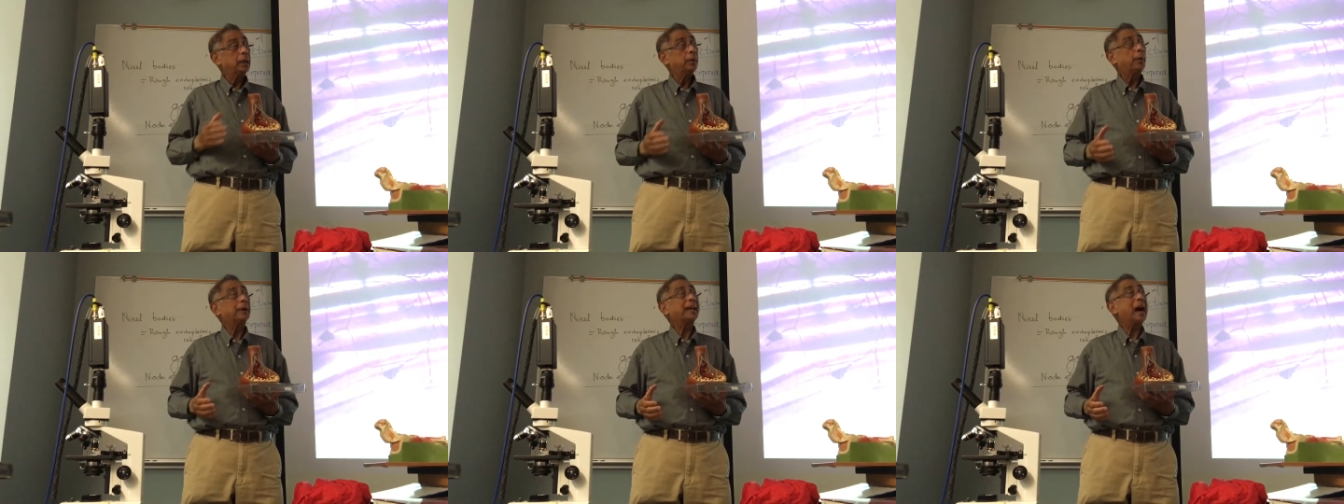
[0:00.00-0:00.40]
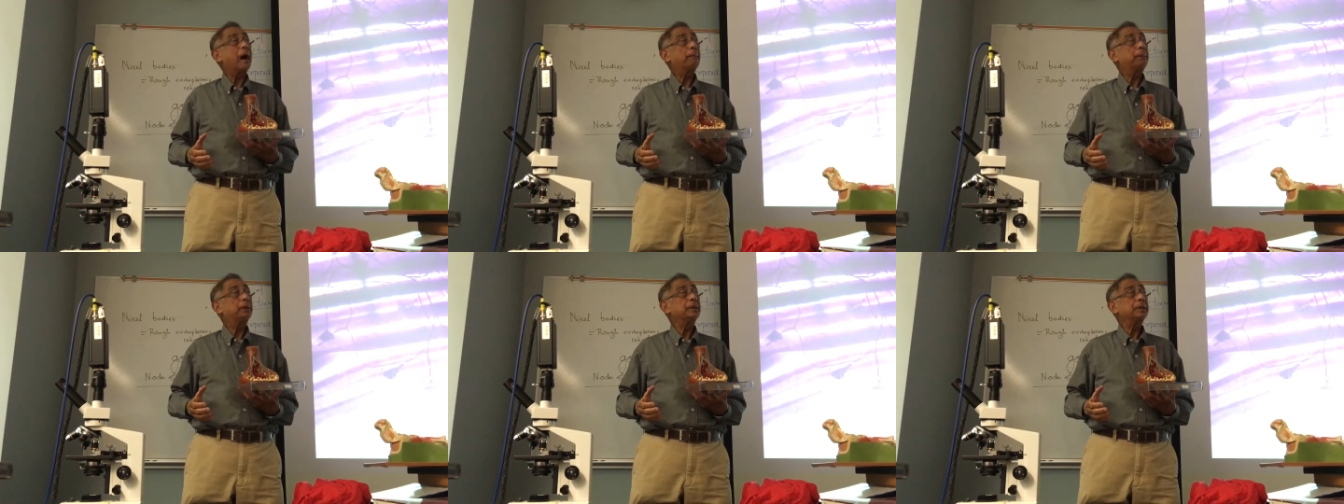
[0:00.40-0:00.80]
What
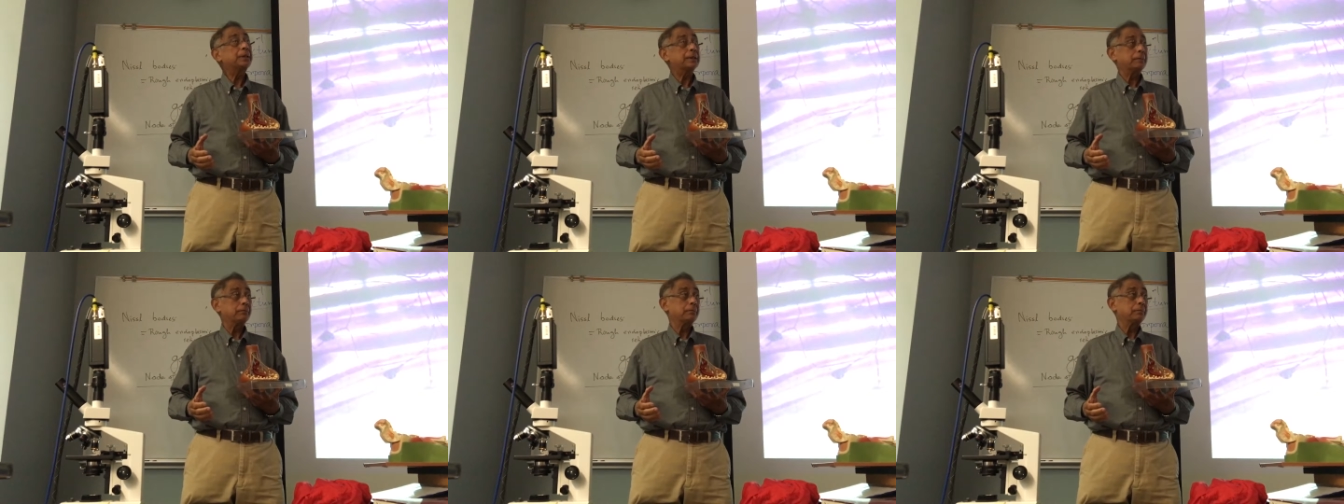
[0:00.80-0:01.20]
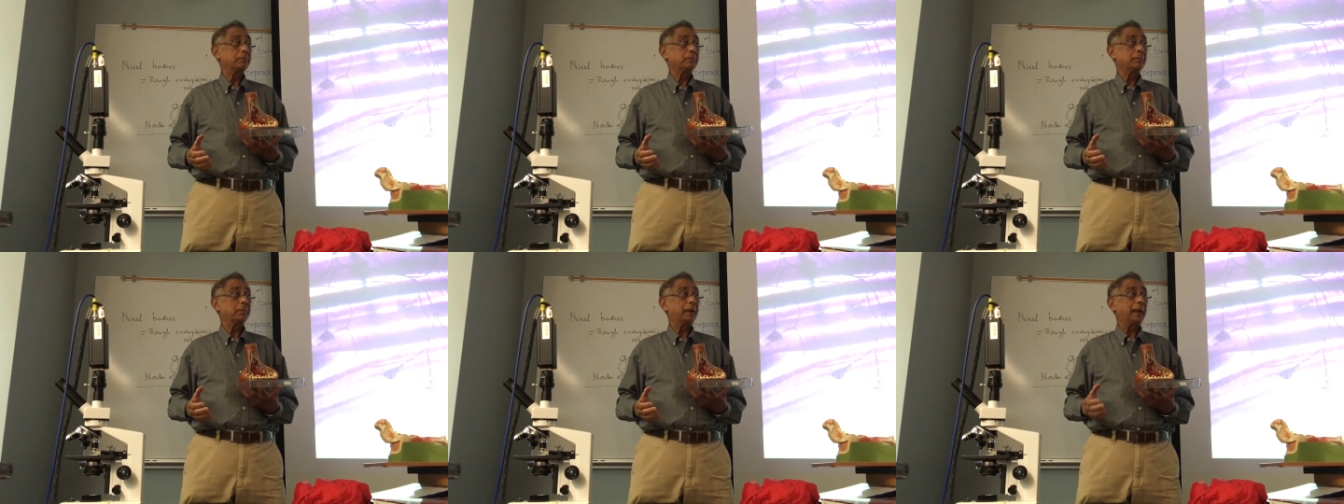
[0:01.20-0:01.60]
happens?
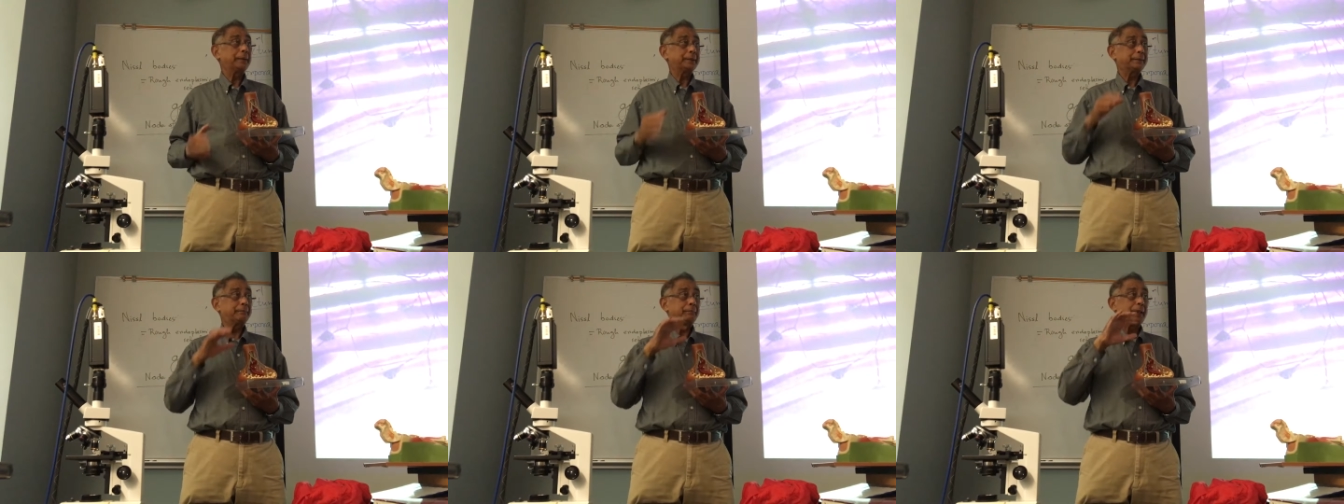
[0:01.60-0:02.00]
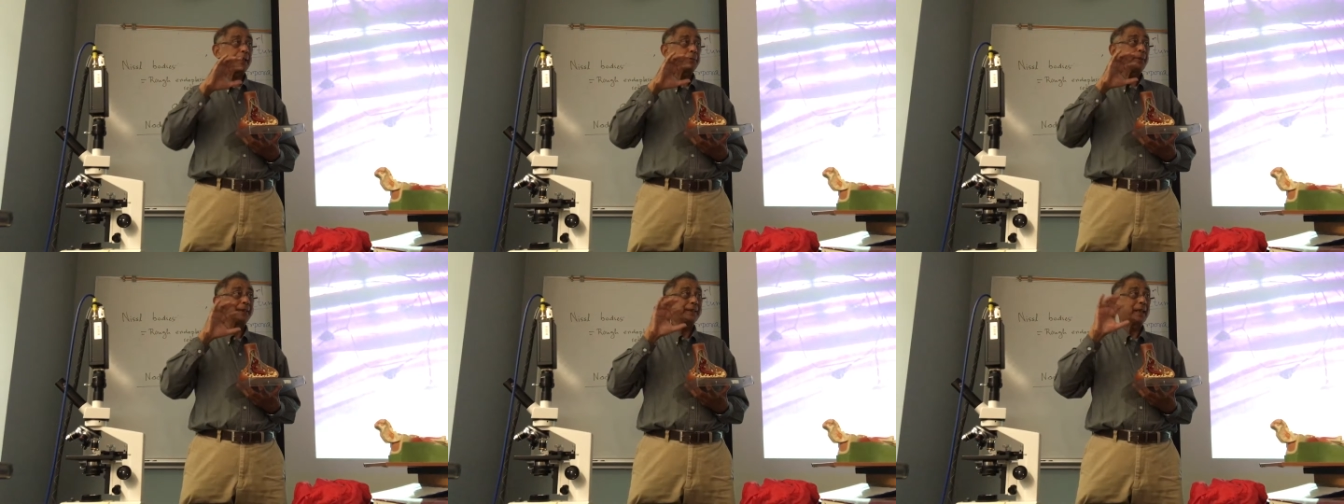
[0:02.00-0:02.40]
I,
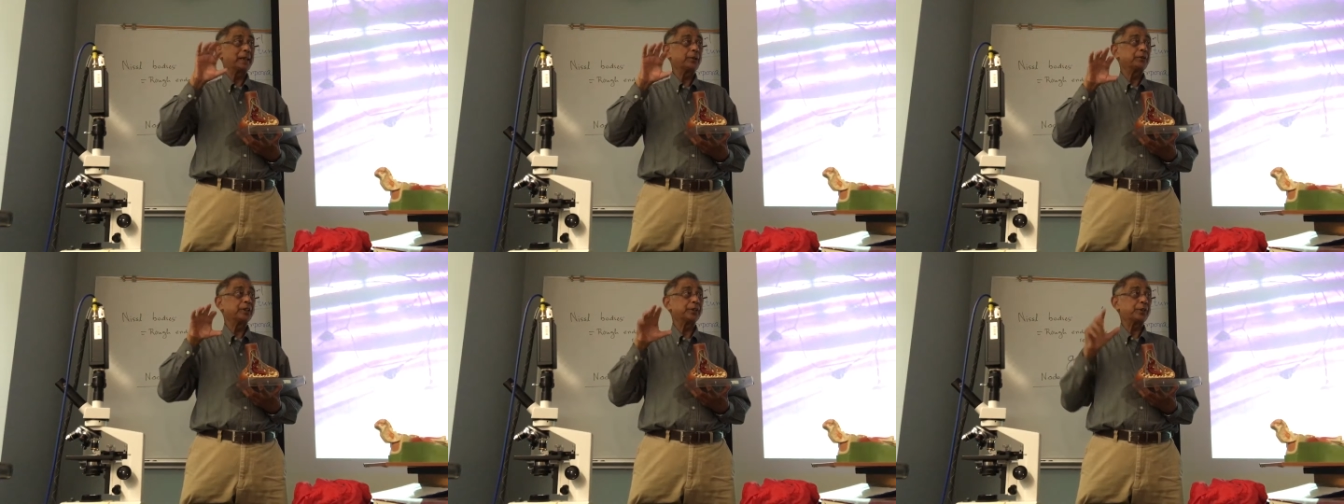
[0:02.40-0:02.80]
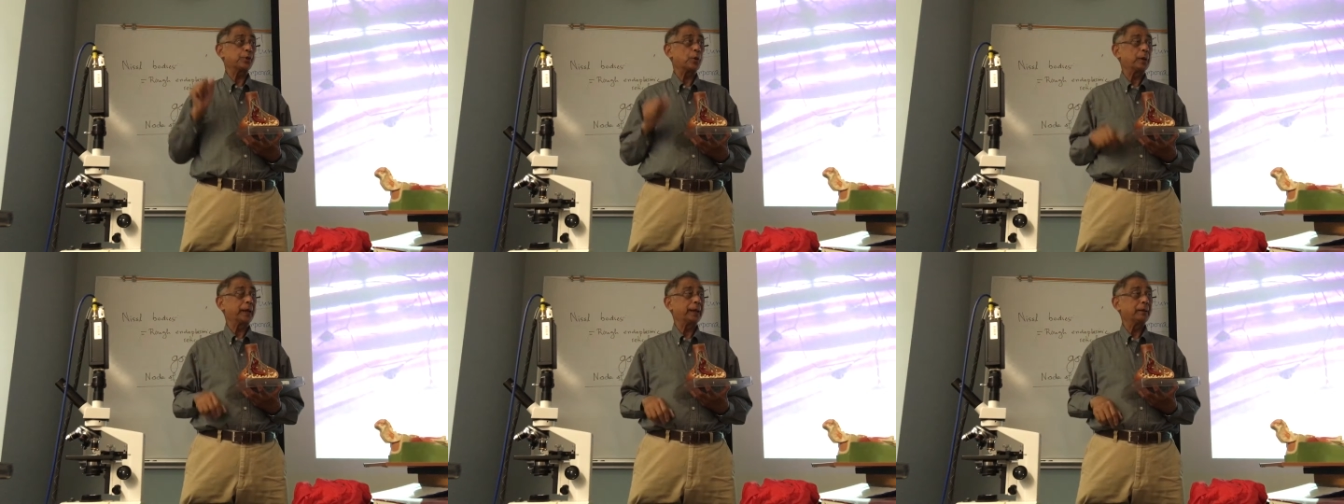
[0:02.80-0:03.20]
let me tell you the
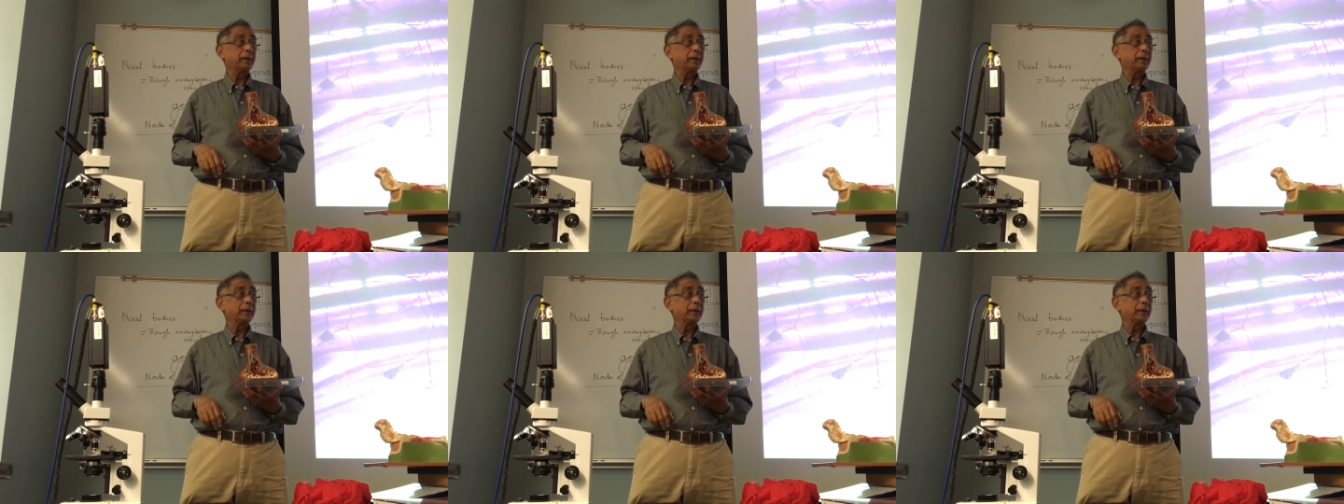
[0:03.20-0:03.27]
story.